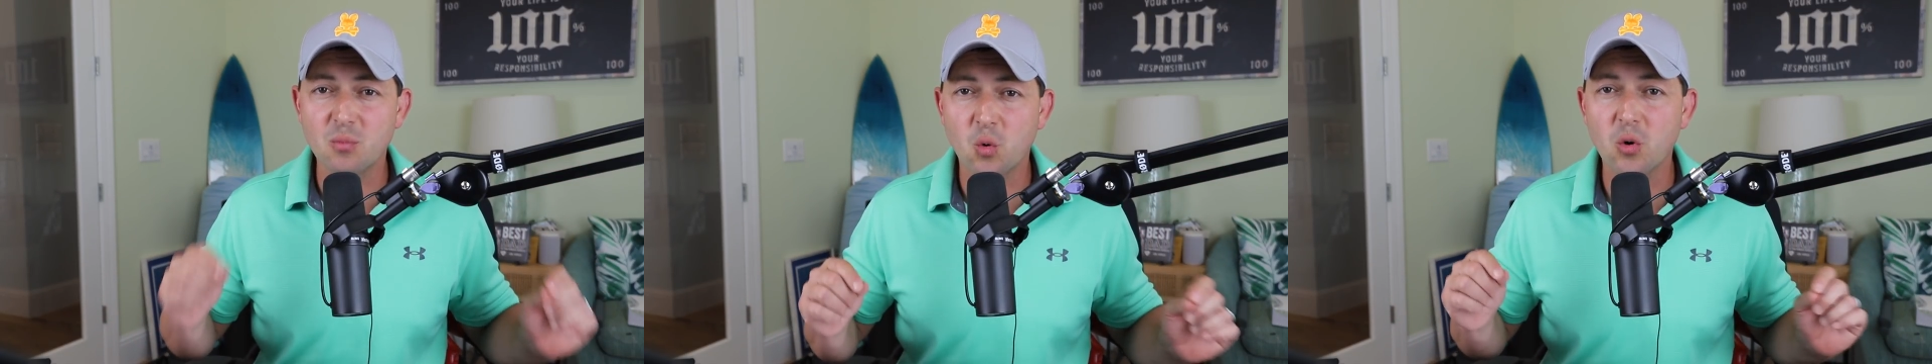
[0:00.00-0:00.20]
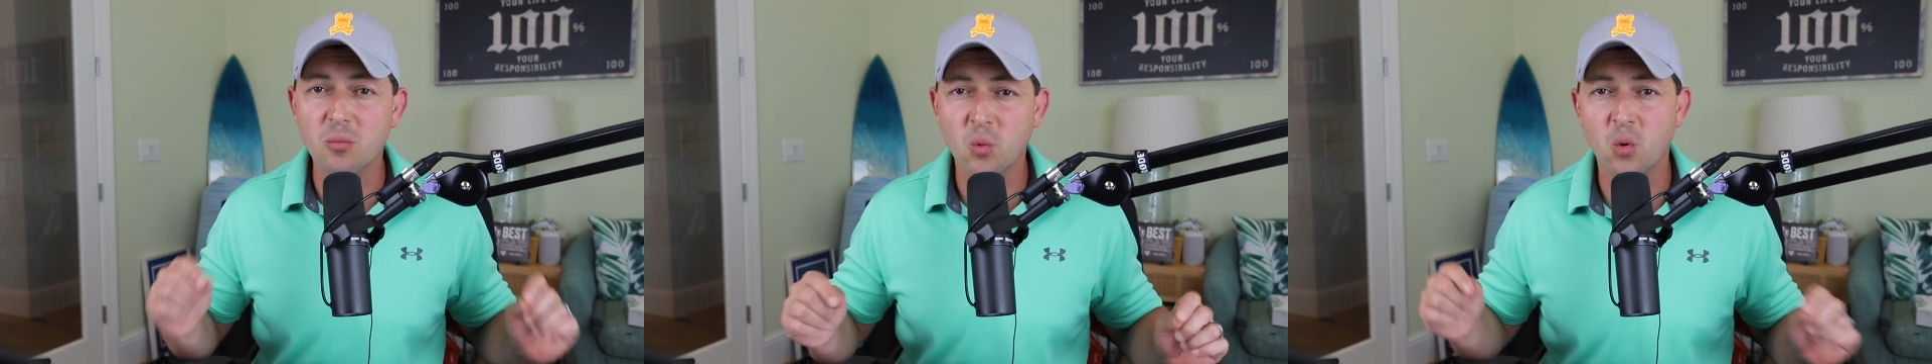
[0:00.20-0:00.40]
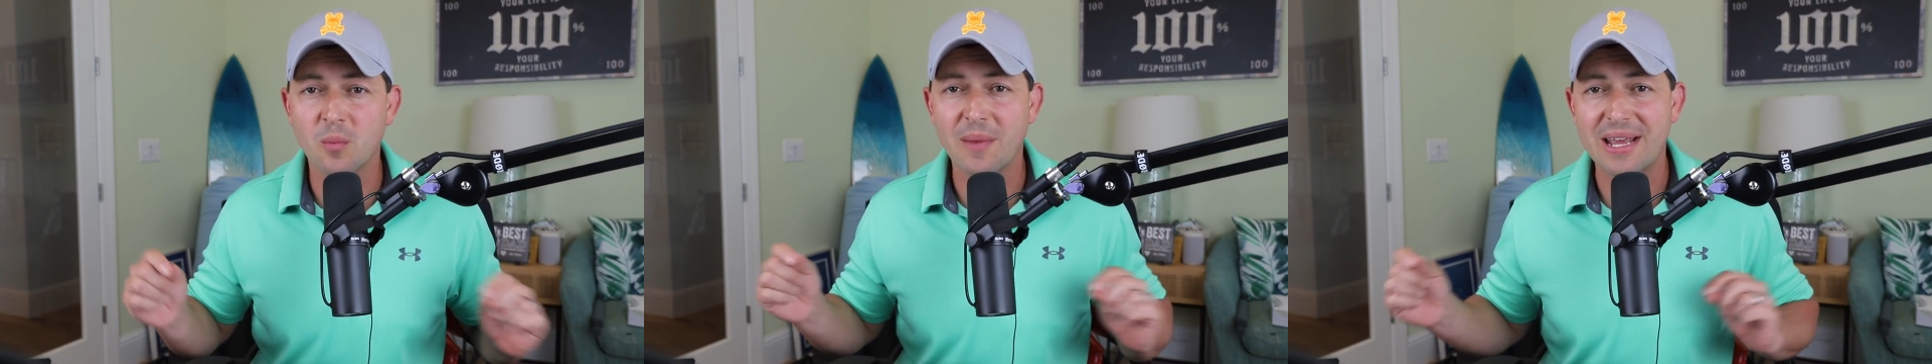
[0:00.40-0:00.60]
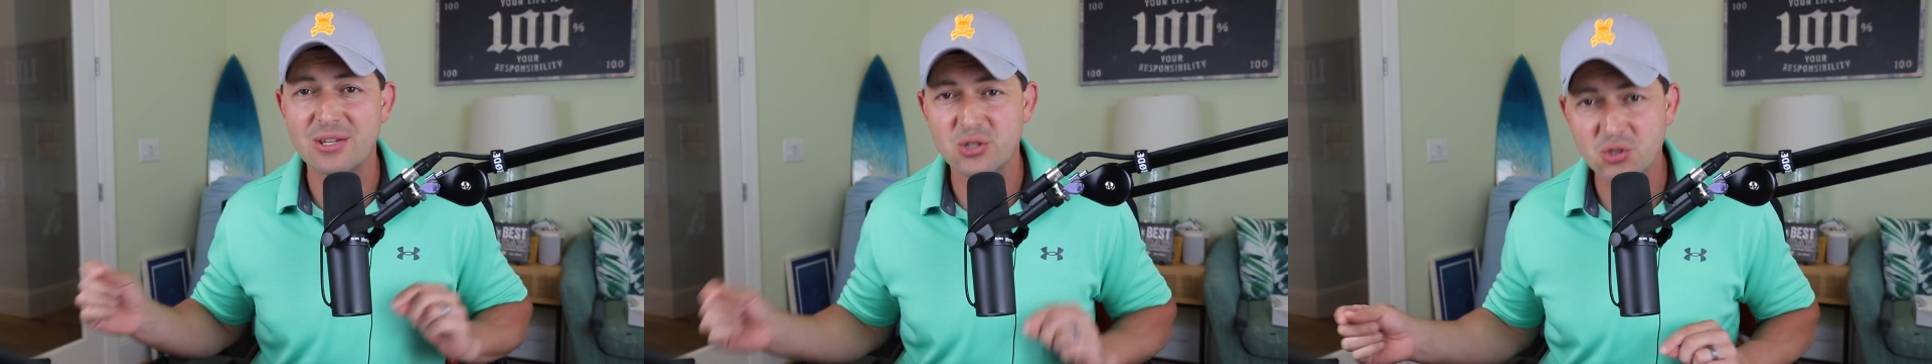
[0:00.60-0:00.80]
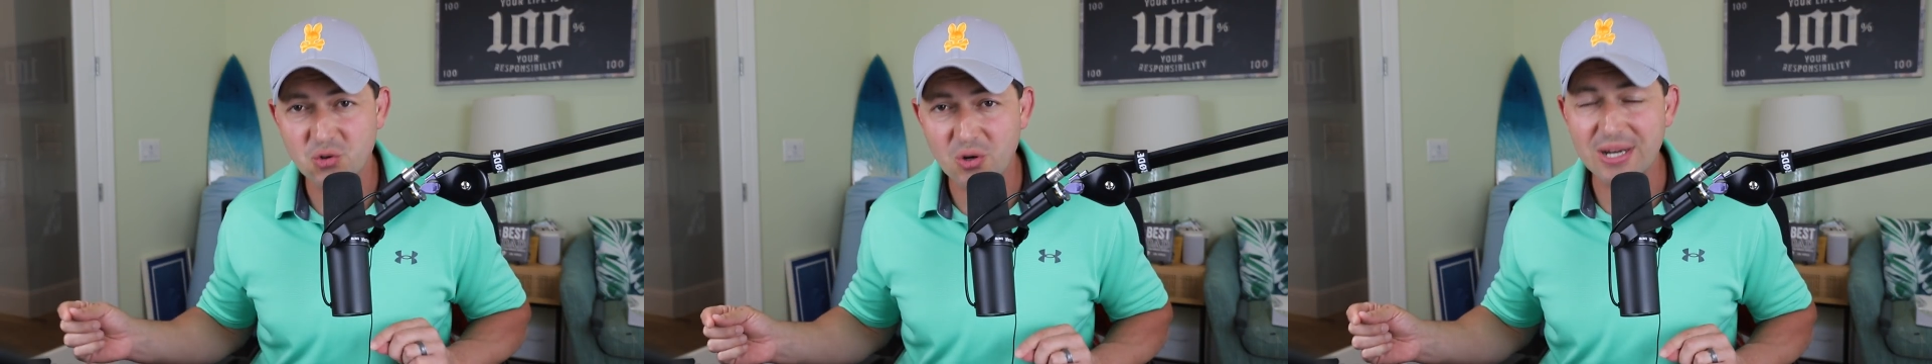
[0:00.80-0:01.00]
more and more
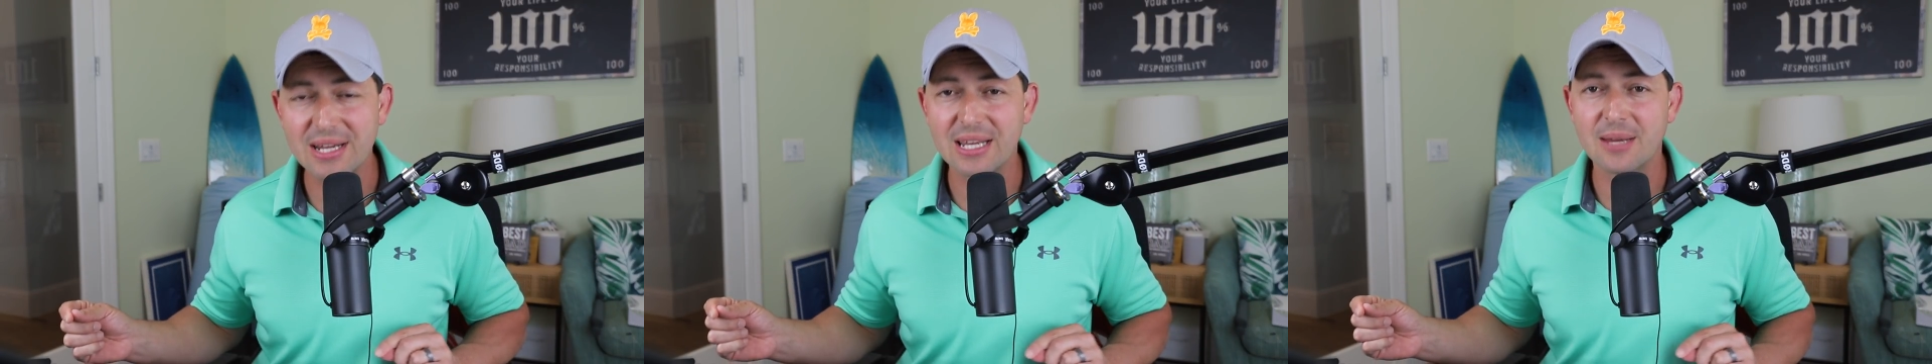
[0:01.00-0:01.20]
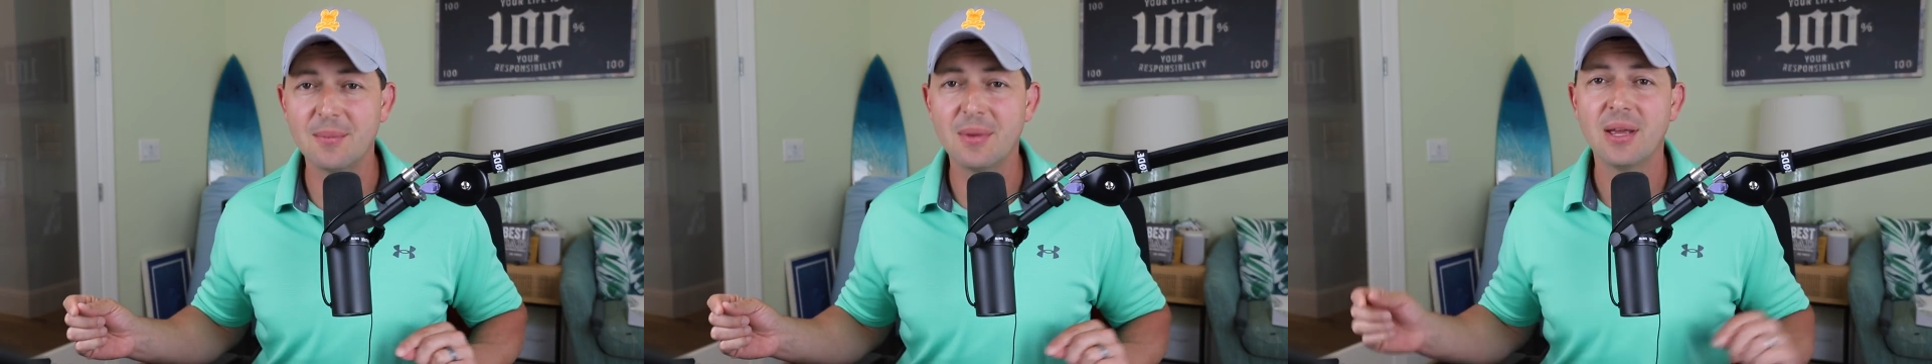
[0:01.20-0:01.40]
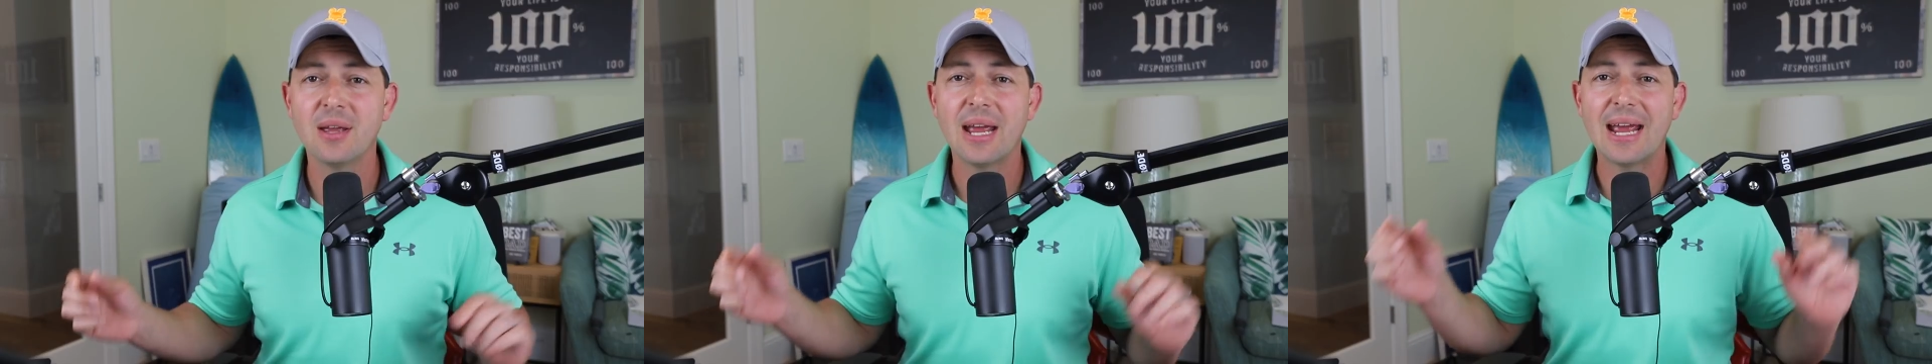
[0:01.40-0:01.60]
mainstream,